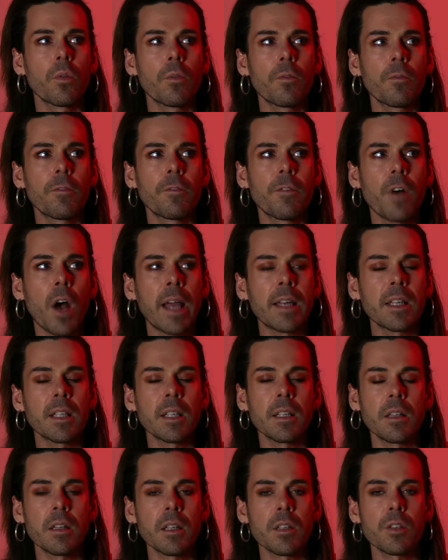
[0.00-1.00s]

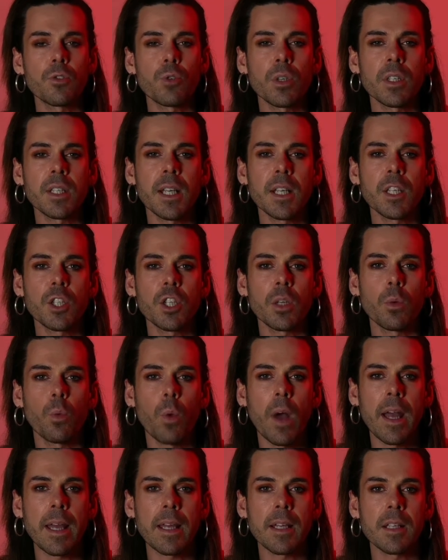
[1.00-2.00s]
finding the strategic
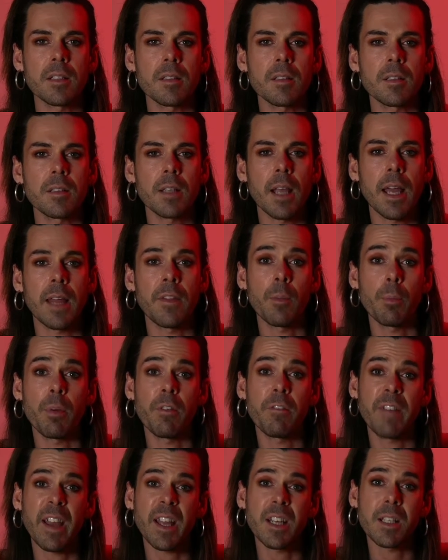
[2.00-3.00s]
ways and the
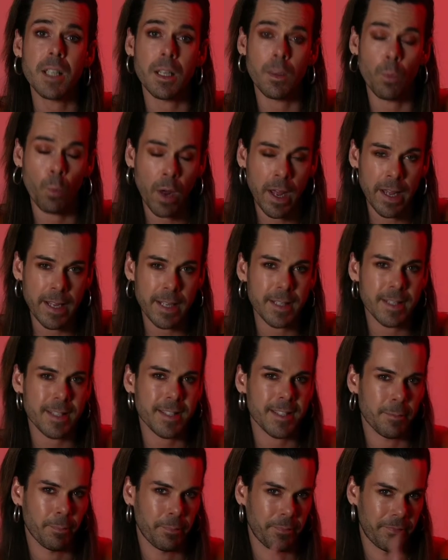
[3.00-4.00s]
perfecting
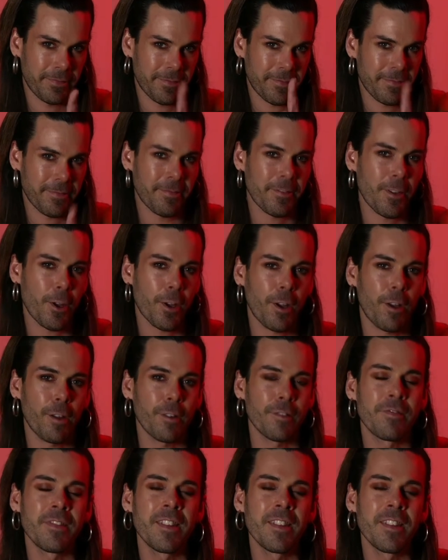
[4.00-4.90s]
ways, Virgo,